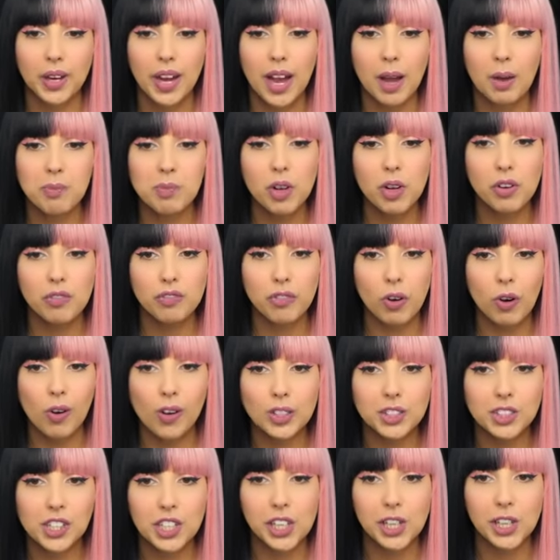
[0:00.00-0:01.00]
I'm not
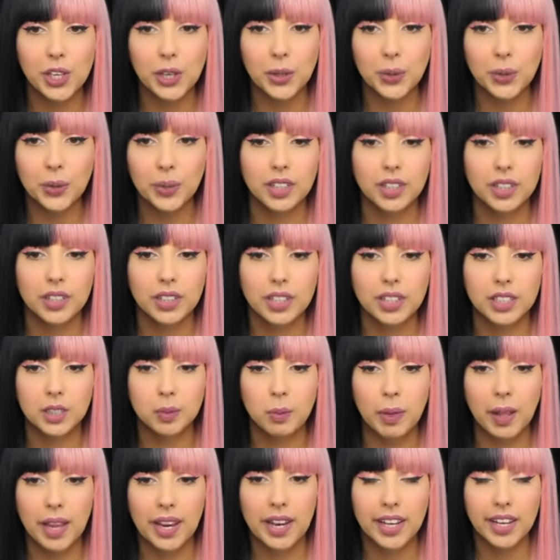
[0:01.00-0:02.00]
forcing you. He's
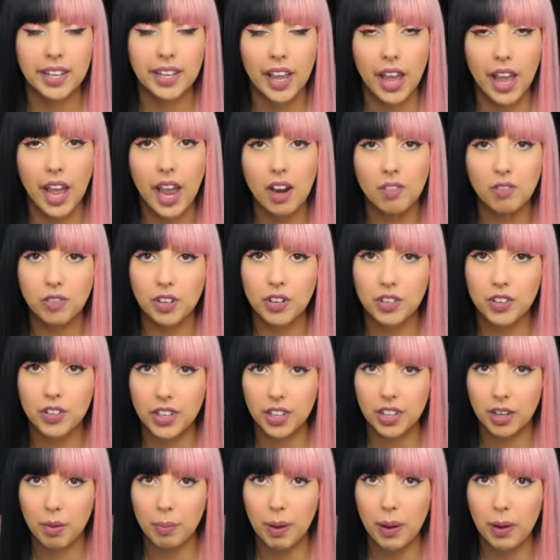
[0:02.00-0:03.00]
explaining
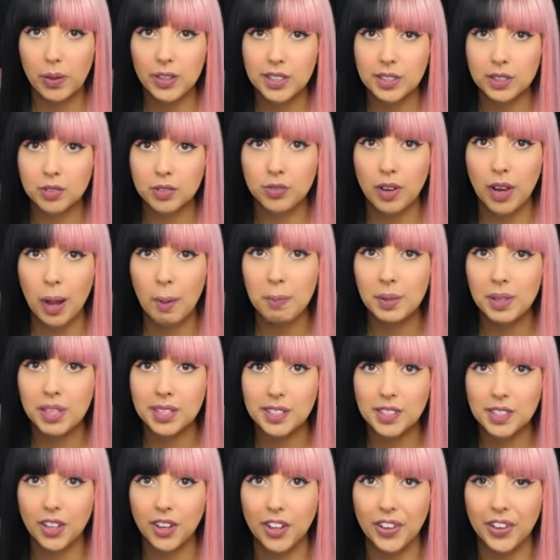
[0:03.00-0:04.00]
everything about his family
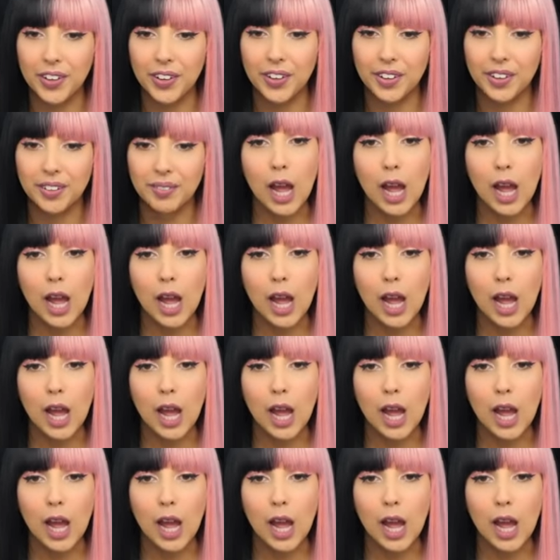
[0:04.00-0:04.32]
to her.